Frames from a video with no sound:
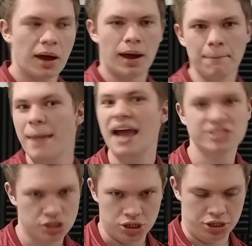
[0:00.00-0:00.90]

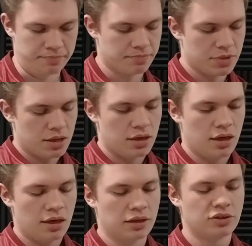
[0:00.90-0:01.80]
massacre,
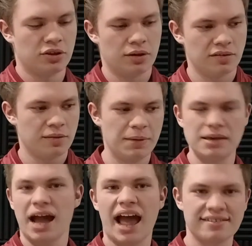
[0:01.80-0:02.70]
and to
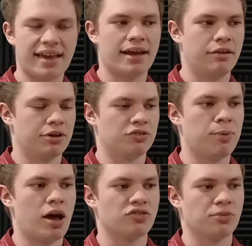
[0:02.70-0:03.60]
be as accurate as
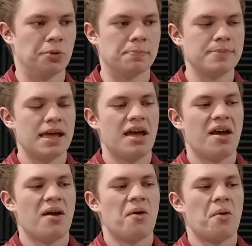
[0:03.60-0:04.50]
possible,
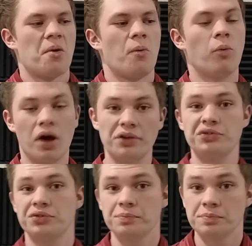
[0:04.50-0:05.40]

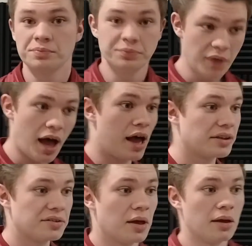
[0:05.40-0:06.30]
was
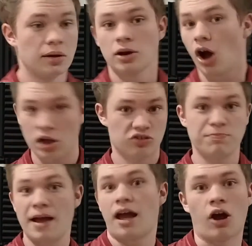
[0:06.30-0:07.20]
not caused
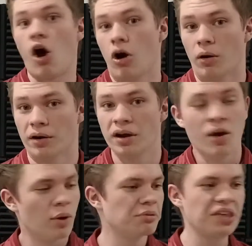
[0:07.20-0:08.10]
by a car. It
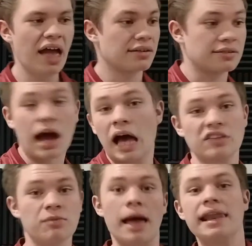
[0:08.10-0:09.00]
was not caused
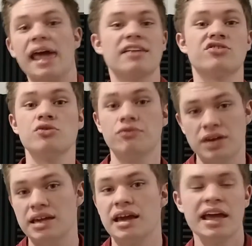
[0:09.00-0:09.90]
by an
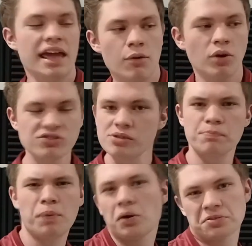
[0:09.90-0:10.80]
SUV. It wasn't
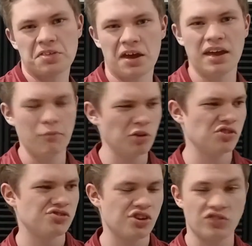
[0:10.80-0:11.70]

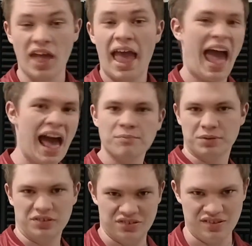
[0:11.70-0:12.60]
just
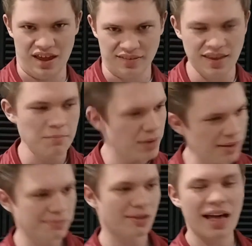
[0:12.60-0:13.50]
happenstance. And
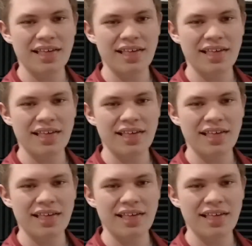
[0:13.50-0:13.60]
people, I